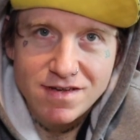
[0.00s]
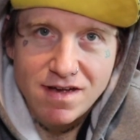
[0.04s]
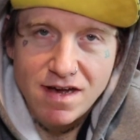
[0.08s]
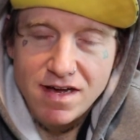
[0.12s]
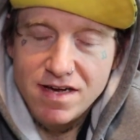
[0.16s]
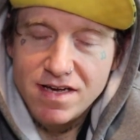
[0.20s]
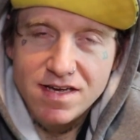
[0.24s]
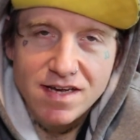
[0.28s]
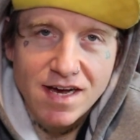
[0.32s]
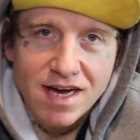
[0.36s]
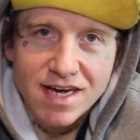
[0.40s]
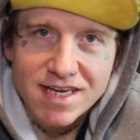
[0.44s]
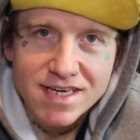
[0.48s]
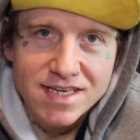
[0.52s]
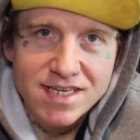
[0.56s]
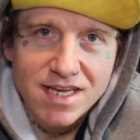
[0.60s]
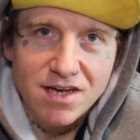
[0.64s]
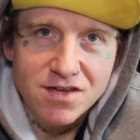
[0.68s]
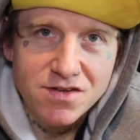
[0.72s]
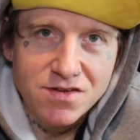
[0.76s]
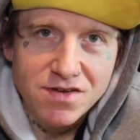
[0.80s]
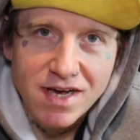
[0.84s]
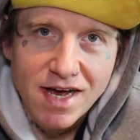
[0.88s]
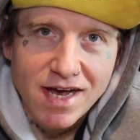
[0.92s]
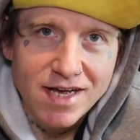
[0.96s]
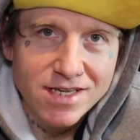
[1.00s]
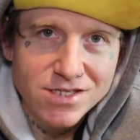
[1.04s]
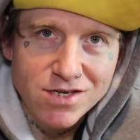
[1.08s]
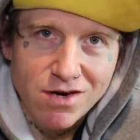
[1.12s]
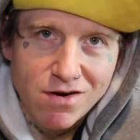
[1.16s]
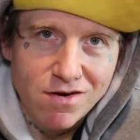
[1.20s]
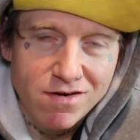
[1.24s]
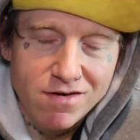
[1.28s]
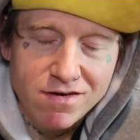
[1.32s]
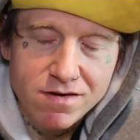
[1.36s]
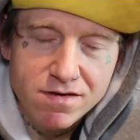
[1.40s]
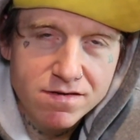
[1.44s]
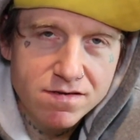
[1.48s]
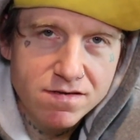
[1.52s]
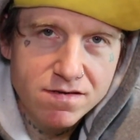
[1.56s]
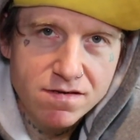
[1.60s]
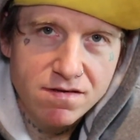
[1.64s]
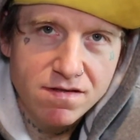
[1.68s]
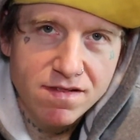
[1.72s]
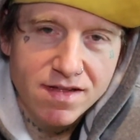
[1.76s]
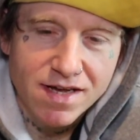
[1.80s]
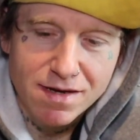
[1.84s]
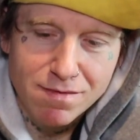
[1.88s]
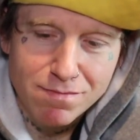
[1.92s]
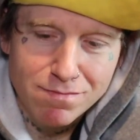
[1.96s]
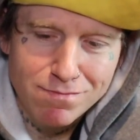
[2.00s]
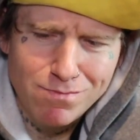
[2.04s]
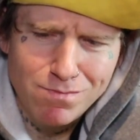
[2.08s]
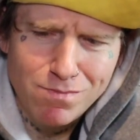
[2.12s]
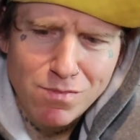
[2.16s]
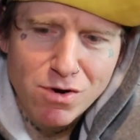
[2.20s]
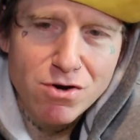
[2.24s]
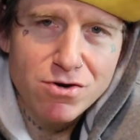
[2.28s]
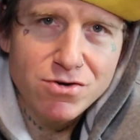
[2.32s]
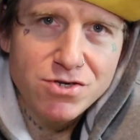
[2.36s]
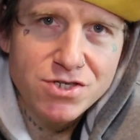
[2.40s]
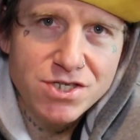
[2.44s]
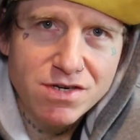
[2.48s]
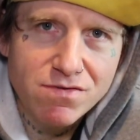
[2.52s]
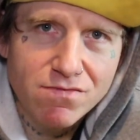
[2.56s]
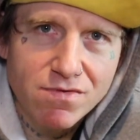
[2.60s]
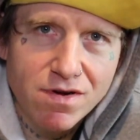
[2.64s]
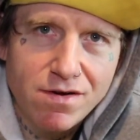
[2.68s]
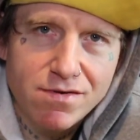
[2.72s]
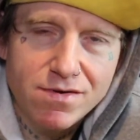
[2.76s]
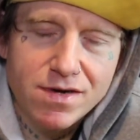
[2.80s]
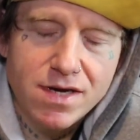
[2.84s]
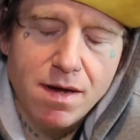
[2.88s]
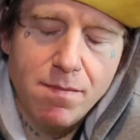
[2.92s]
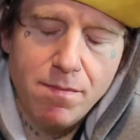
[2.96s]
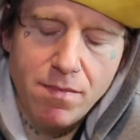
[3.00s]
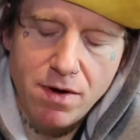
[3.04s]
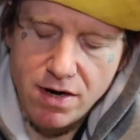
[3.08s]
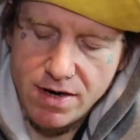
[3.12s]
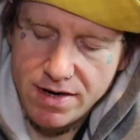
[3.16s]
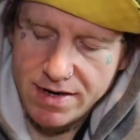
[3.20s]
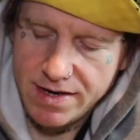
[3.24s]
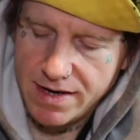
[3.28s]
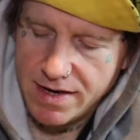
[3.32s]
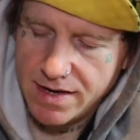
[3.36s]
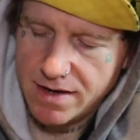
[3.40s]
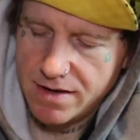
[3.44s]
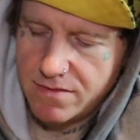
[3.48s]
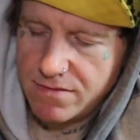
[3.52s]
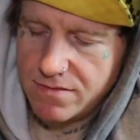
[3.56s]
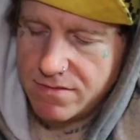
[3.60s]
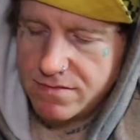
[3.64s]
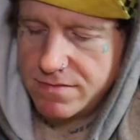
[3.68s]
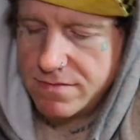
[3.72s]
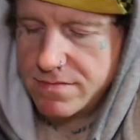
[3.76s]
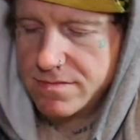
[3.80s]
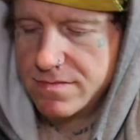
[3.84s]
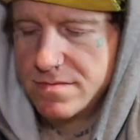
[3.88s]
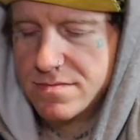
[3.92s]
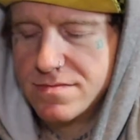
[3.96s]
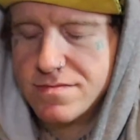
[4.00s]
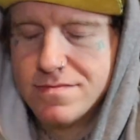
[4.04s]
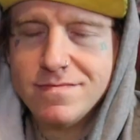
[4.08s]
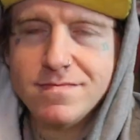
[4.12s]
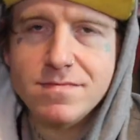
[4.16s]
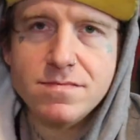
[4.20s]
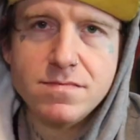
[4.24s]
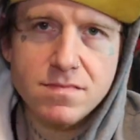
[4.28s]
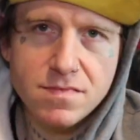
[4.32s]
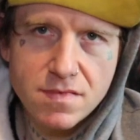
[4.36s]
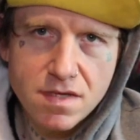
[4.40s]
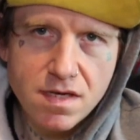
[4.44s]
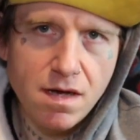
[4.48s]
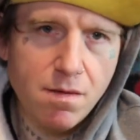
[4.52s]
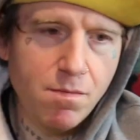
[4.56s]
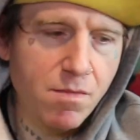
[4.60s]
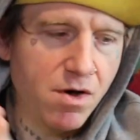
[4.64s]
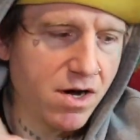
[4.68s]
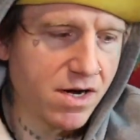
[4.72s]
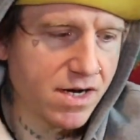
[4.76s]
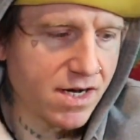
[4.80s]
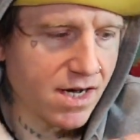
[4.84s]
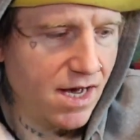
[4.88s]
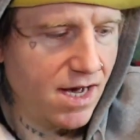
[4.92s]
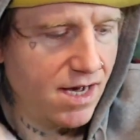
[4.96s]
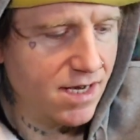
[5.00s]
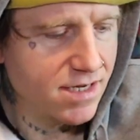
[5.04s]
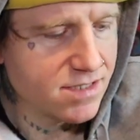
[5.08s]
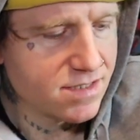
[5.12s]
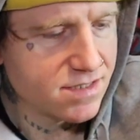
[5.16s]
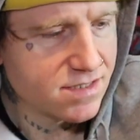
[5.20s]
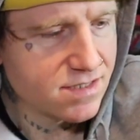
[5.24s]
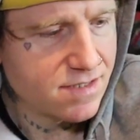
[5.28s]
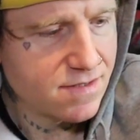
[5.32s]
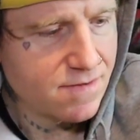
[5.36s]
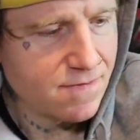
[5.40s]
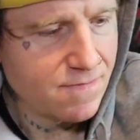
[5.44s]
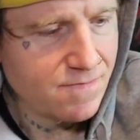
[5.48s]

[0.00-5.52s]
I, I can tell you guys aren't. You're like, Murder She Wrote, come on now. Come on, guys.